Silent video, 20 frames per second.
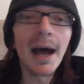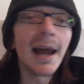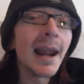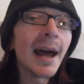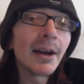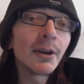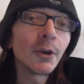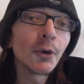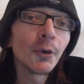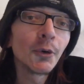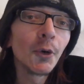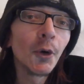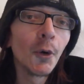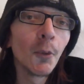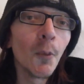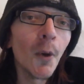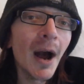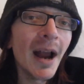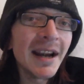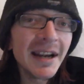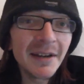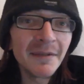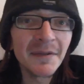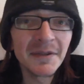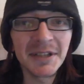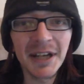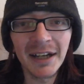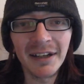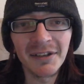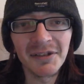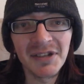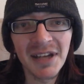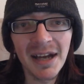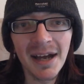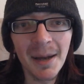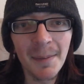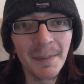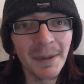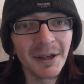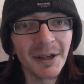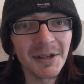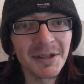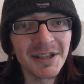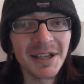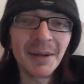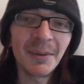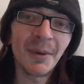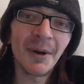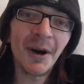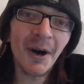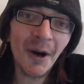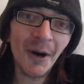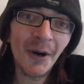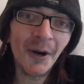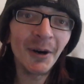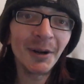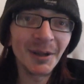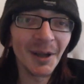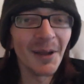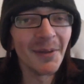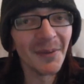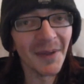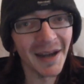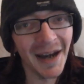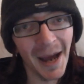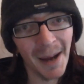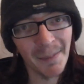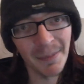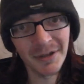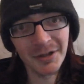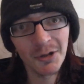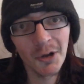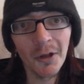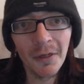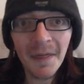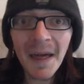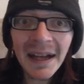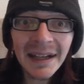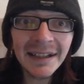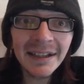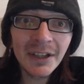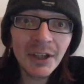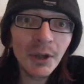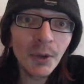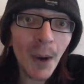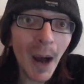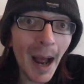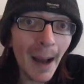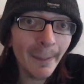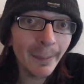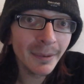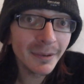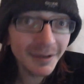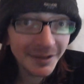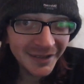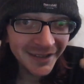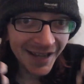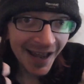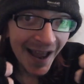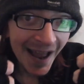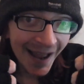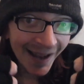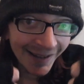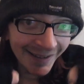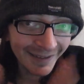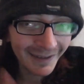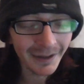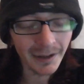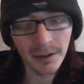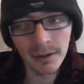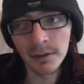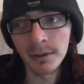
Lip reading: And I don't know what any of the titles are because they were all on that app. So thank you, Apple. Yay!